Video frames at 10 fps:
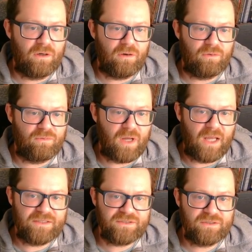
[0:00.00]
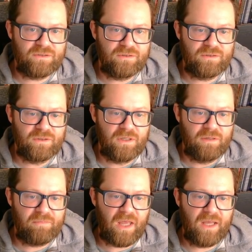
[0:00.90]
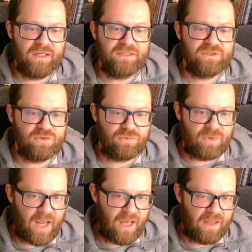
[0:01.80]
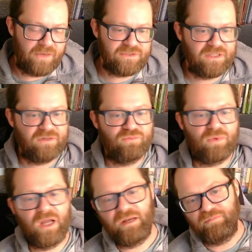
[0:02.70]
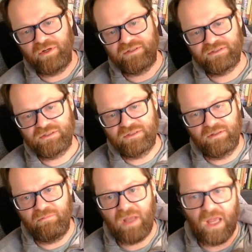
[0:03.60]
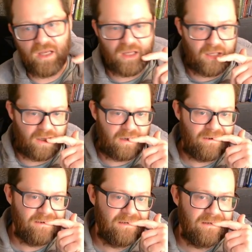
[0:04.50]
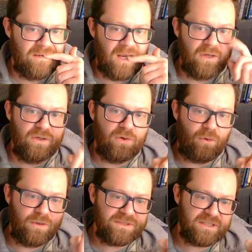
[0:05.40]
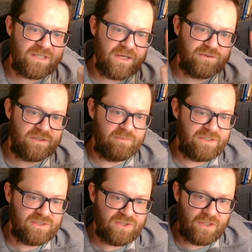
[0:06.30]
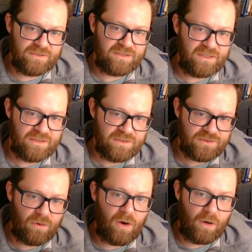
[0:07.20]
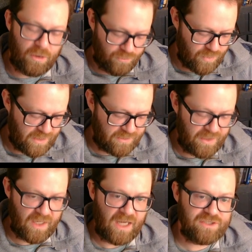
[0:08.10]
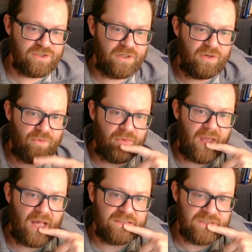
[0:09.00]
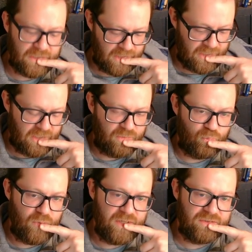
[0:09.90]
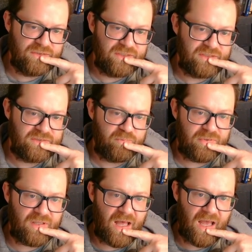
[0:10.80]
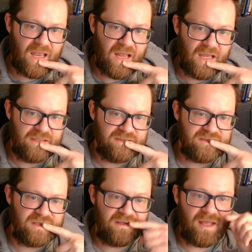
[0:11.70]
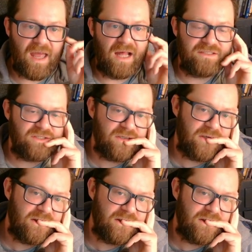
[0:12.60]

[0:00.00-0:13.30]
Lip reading: All right. Pen is corral. I was thinking right, but it's pen in. Course as language is going to be salty. So alt weekly, I should have known that. And wield is ply. I could see that.